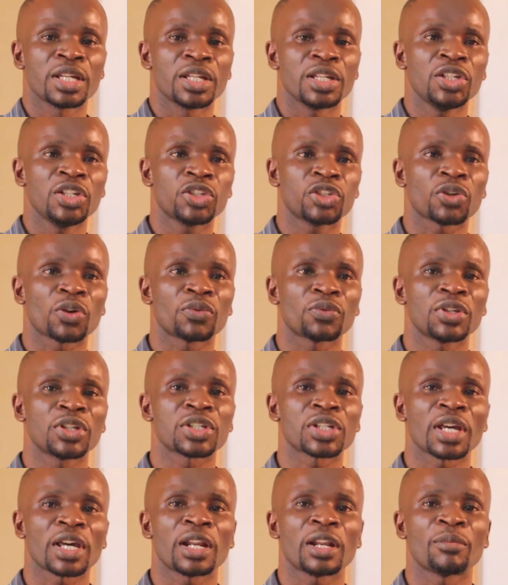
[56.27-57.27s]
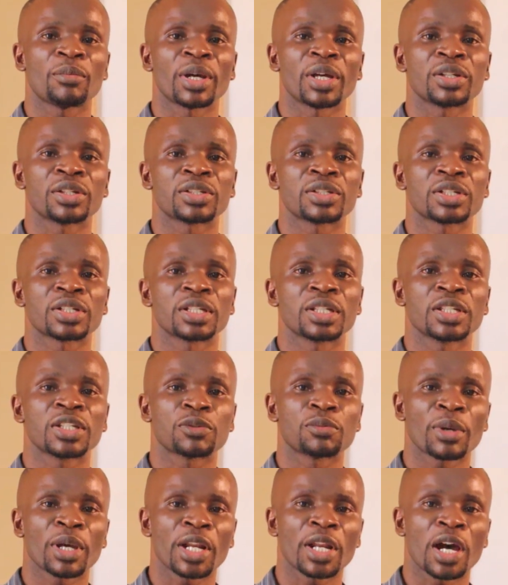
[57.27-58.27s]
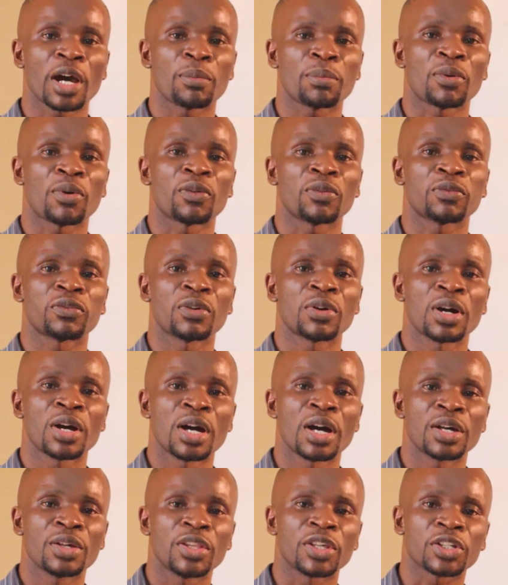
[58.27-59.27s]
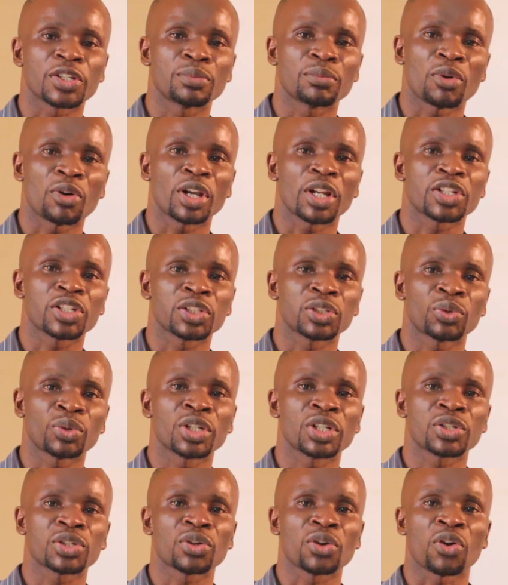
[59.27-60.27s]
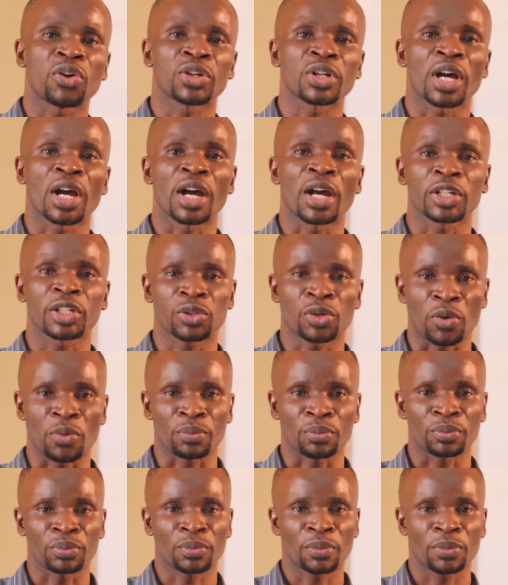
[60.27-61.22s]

Each of these elements is made up of the smallest unit called atom.